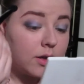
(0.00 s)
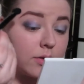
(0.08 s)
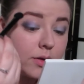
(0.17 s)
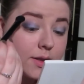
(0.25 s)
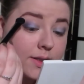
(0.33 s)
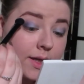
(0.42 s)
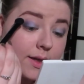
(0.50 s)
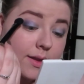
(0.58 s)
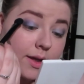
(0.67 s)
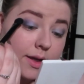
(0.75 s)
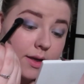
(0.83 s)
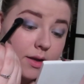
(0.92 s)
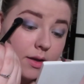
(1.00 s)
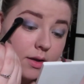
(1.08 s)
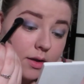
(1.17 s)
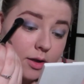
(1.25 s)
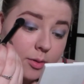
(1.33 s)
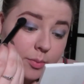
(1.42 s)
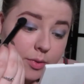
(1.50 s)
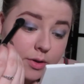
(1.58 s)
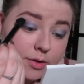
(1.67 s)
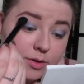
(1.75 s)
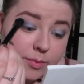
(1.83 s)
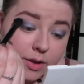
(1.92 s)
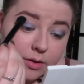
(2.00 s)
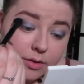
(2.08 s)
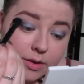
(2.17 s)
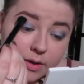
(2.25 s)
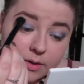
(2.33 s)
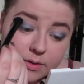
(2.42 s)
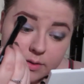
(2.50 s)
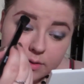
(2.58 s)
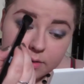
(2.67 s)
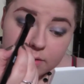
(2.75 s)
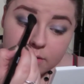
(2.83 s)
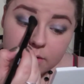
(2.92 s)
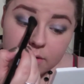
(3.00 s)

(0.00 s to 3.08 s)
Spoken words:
I'm going to take that up into my crease.